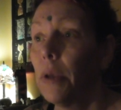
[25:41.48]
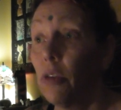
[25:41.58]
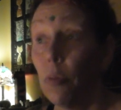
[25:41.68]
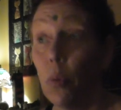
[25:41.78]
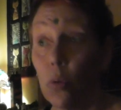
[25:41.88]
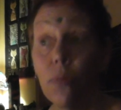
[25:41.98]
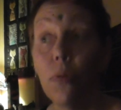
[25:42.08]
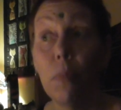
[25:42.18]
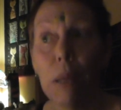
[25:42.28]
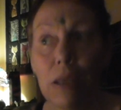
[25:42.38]
It's important
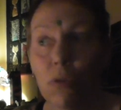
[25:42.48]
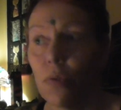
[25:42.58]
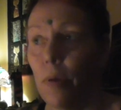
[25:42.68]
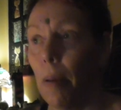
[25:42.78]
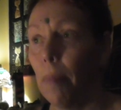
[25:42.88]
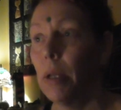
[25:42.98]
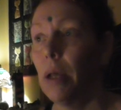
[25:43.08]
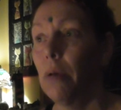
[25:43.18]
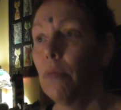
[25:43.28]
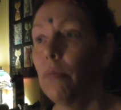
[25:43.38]
for me to remember
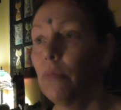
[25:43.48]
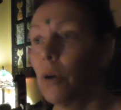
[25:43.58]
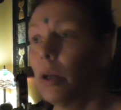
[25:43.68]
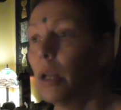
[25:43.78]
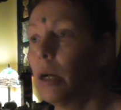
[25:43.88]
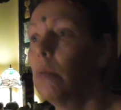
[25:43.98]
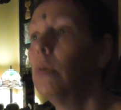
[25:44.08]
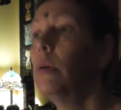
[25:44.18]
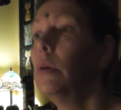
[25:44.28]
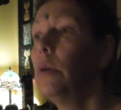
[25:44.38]
that right
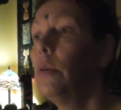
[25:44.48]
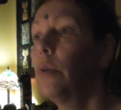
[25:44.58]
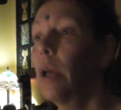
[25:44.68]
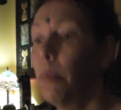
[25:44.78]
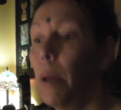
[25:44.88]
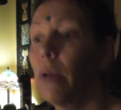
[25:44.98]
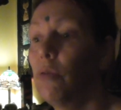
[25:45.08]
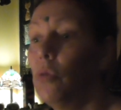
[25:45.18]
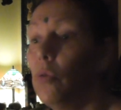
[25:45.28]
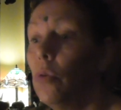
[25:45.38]
now, to get
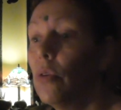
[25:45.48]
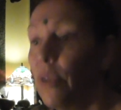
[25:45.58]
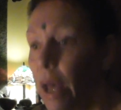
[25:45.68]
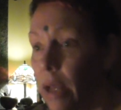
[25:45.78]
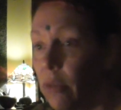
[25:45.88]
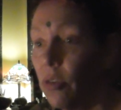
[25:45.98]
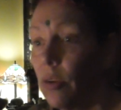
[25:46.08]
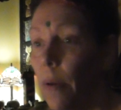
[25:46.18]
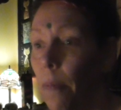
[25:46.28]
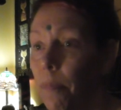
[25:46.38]
back to that